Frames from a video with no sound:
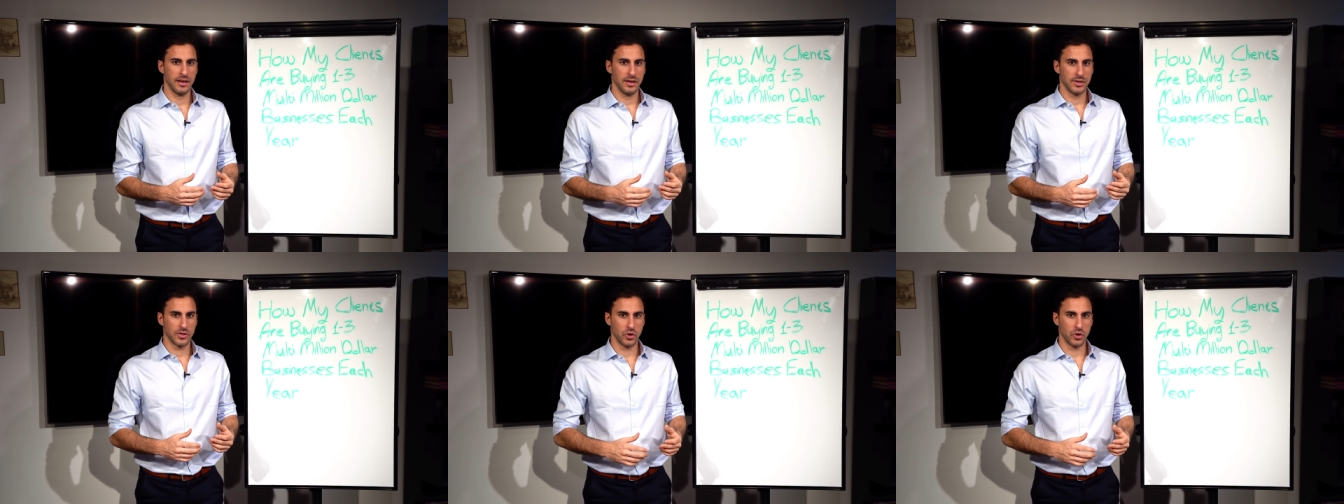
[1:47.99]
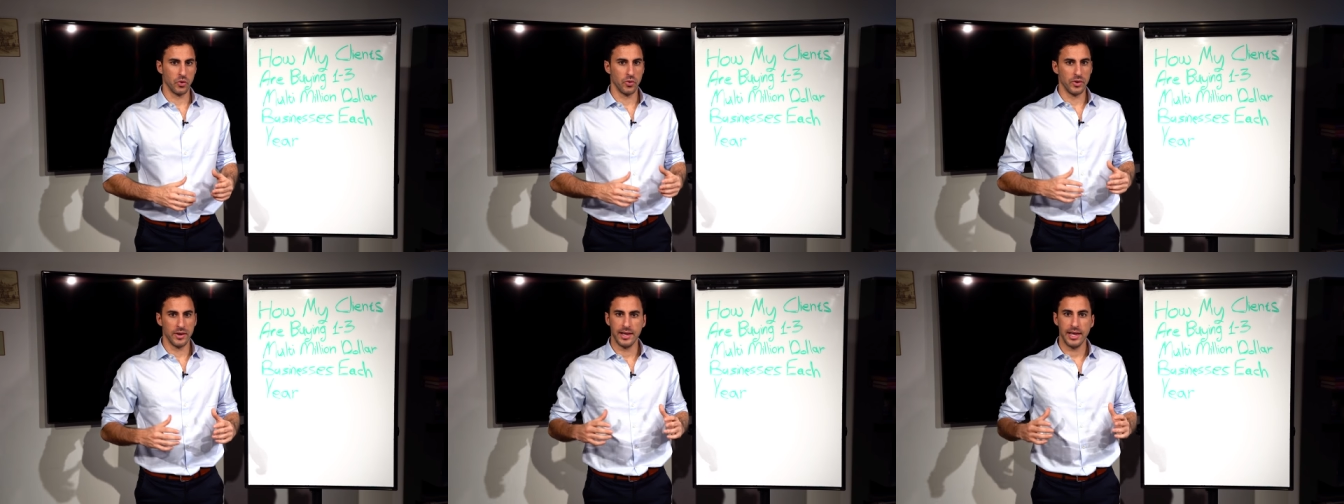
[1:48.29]

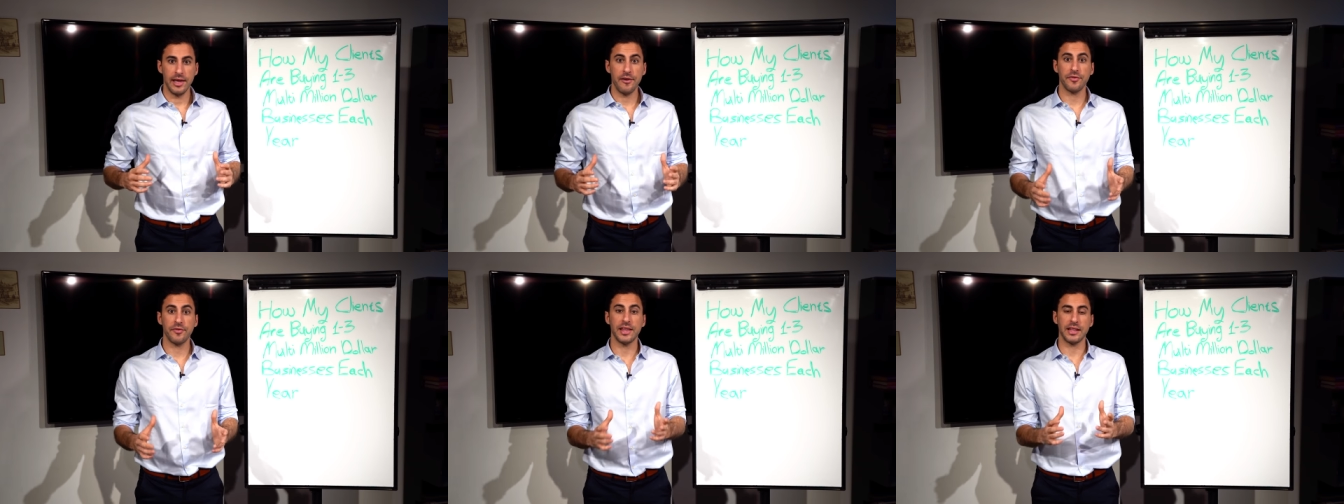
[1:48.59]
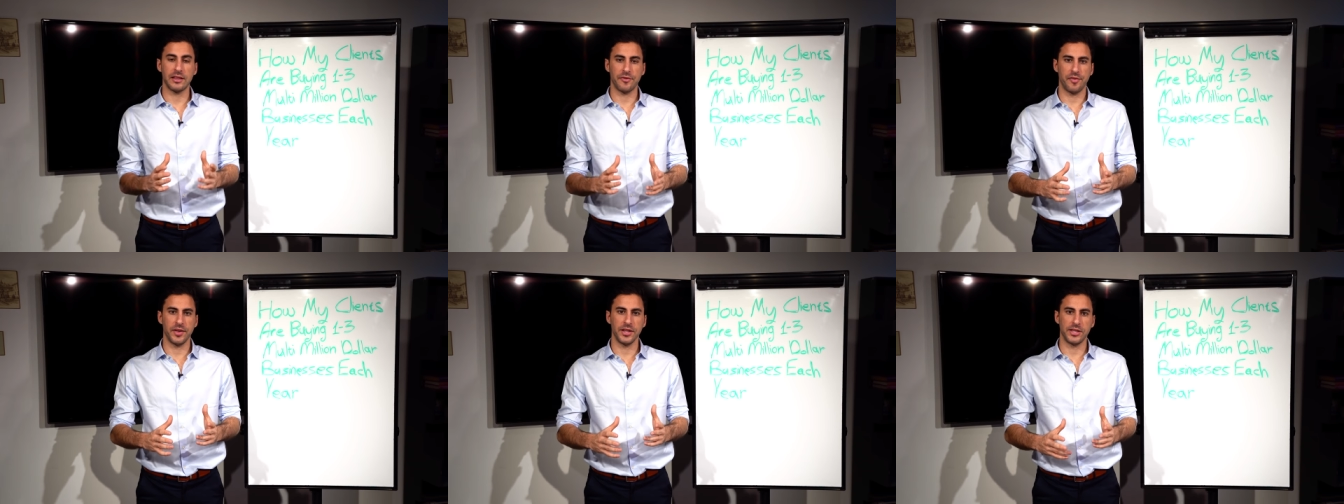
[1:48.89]
So if
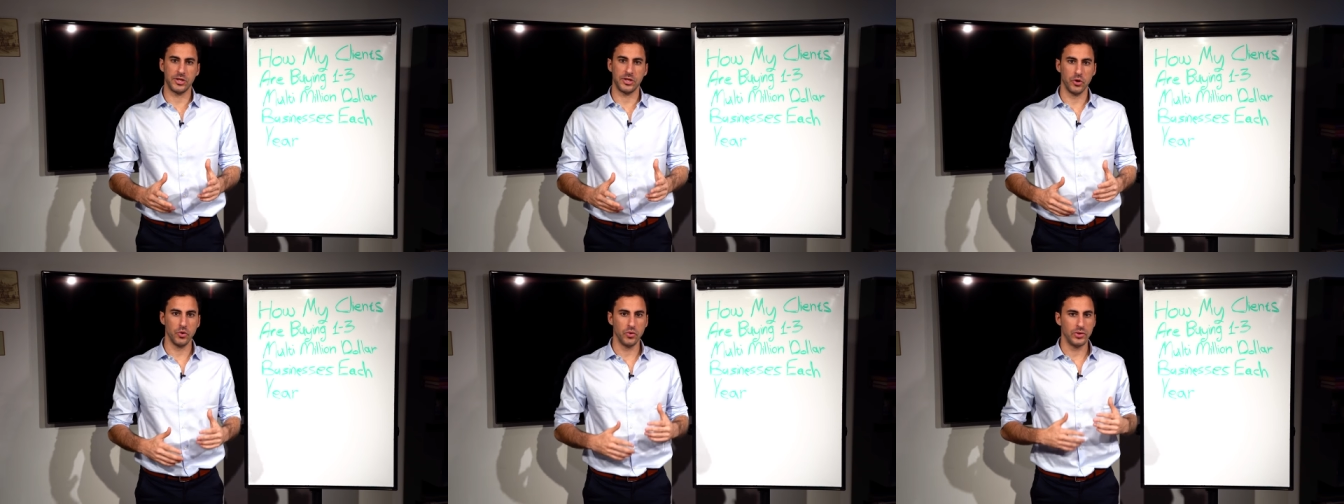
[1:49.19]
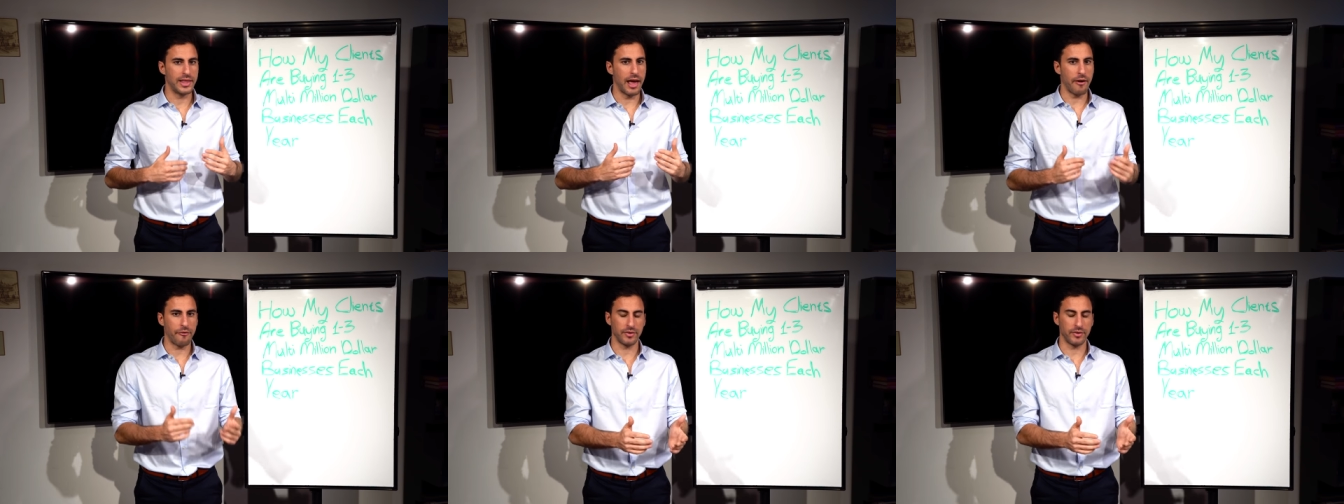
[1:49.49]
that fits you,
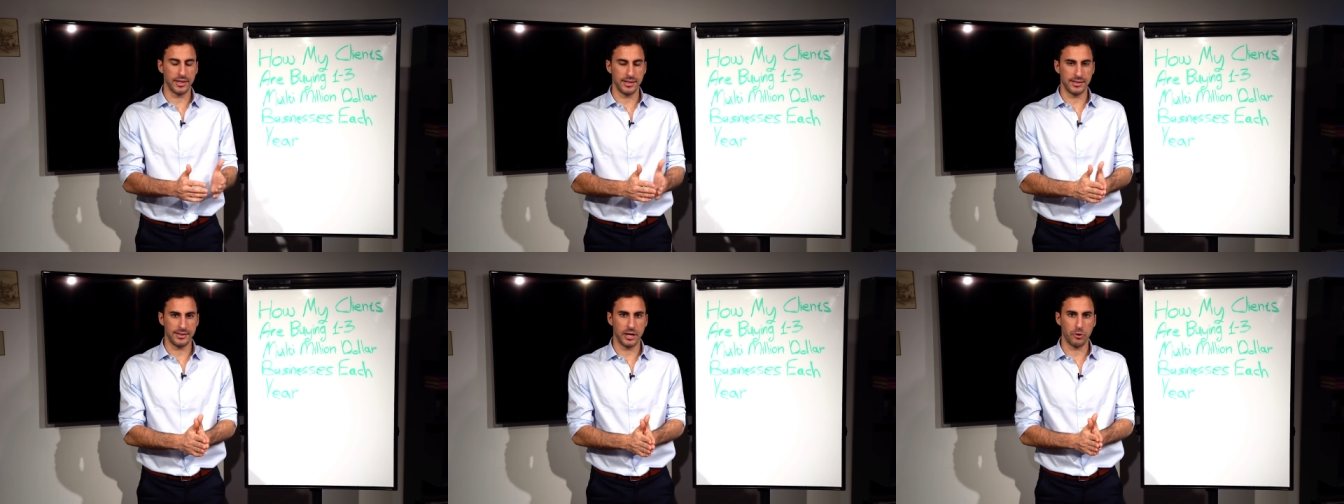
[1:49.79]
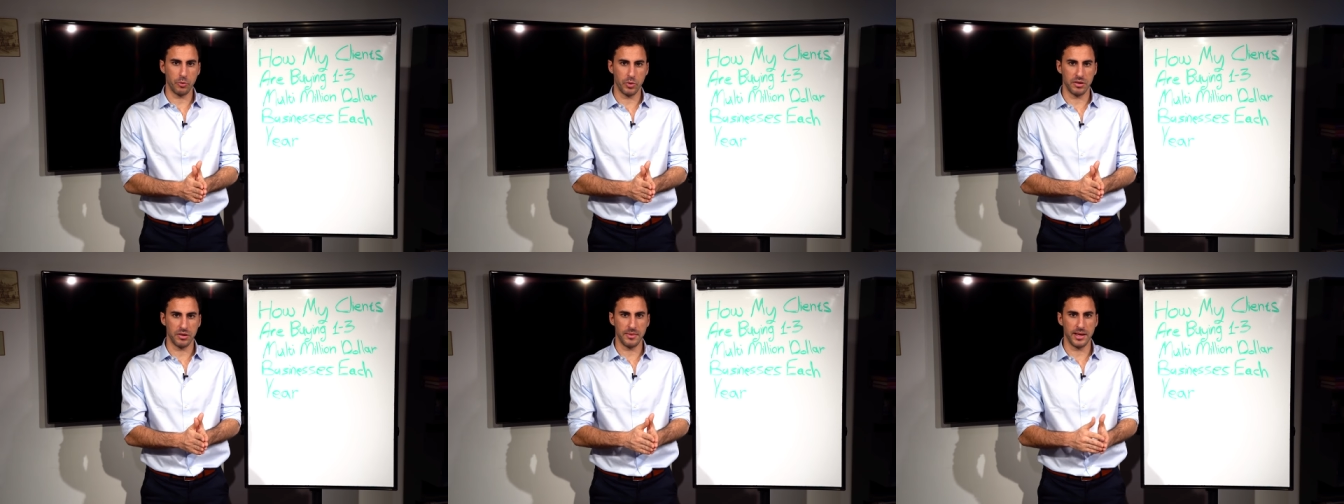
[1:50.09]
definitely
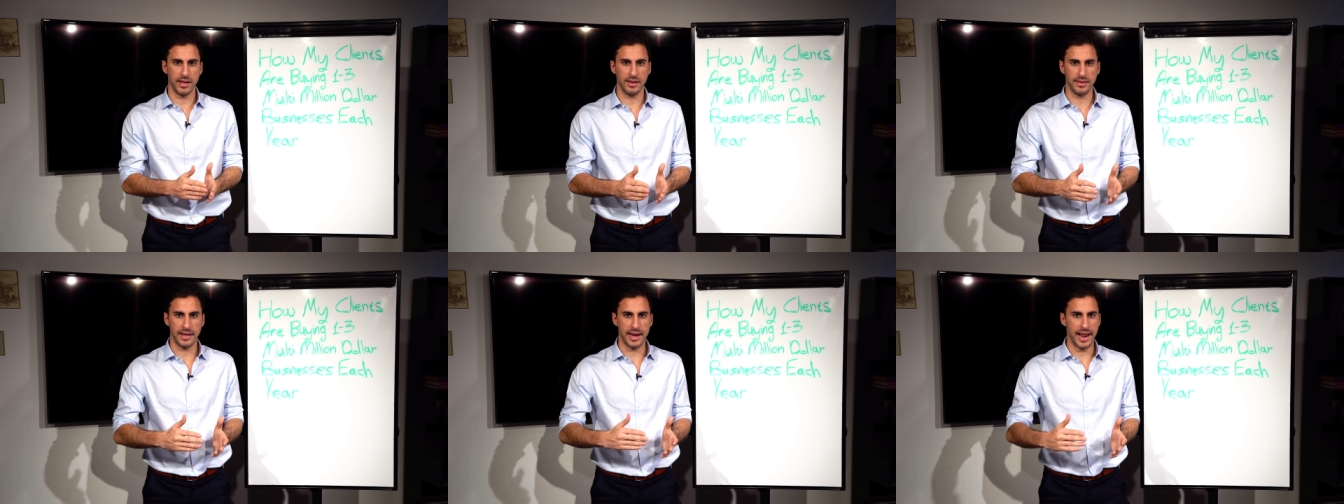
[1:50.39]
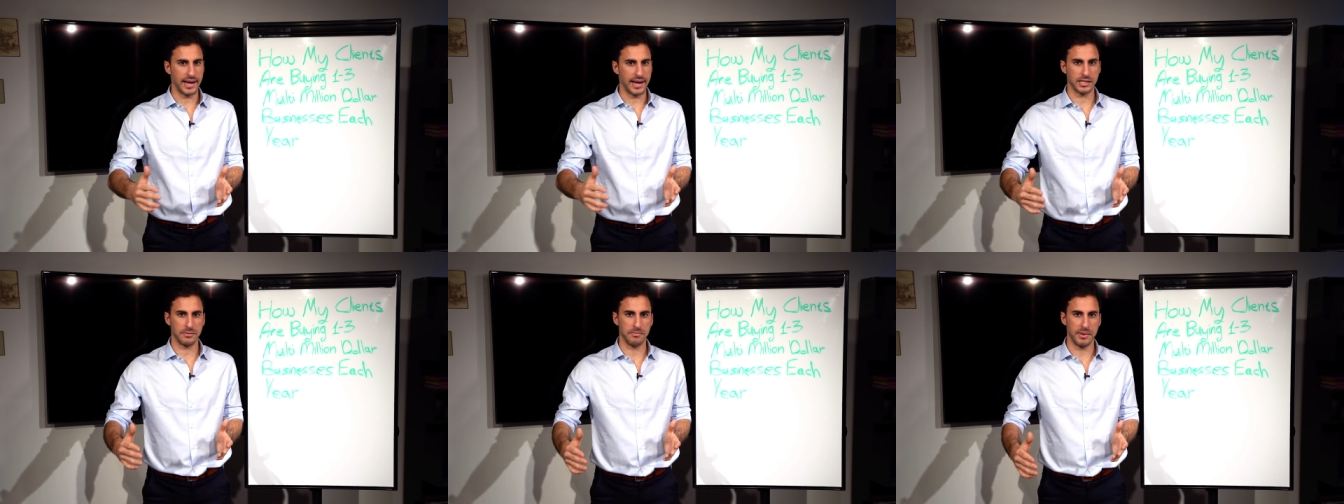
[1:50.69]
stick with me in the
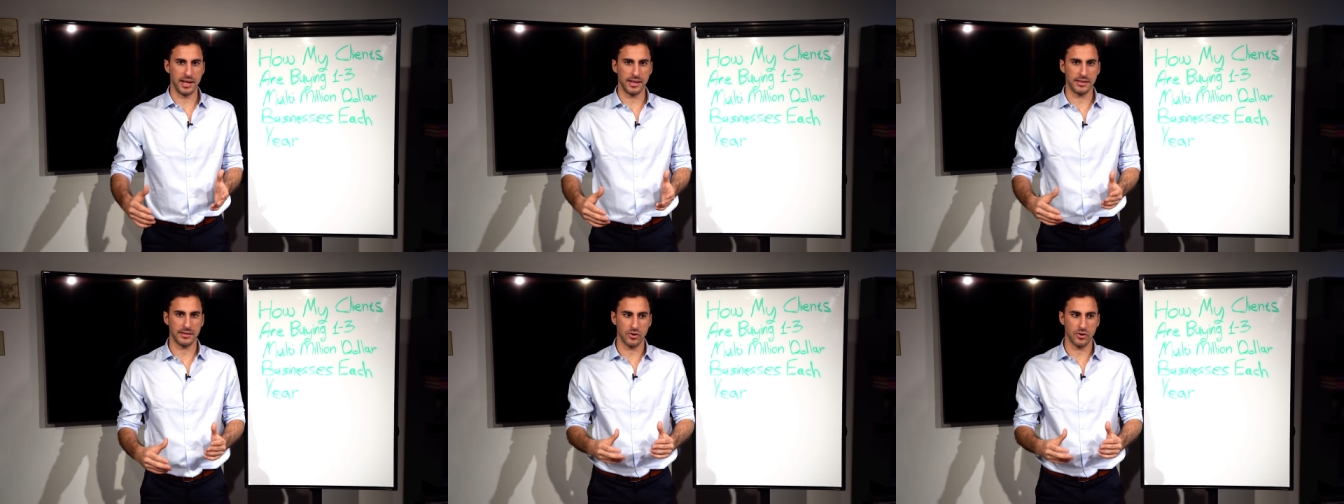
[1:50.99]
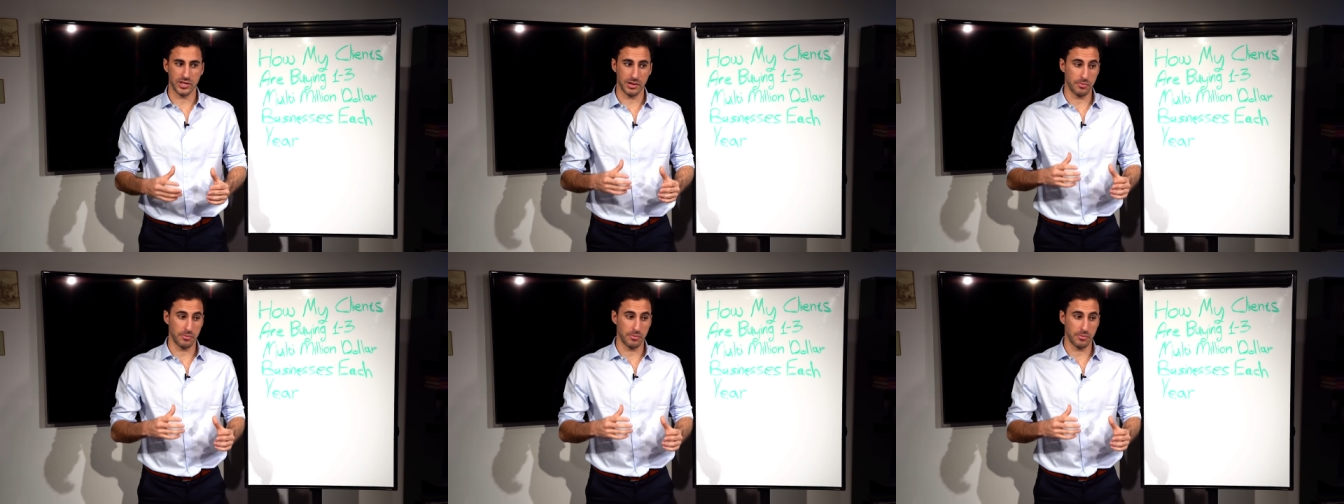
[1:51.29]
next minutes because